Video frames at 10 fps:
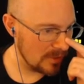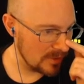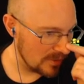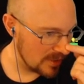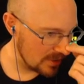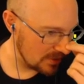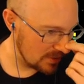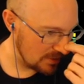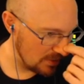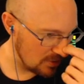doors
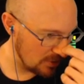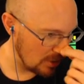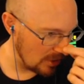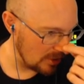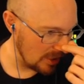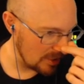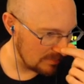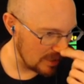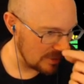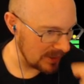to the Arty and the
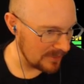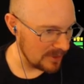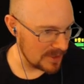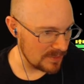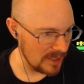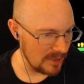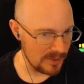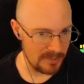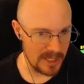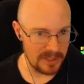bottom right room as well where
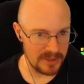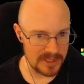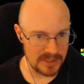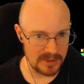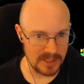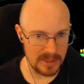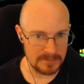the battery is. Okay.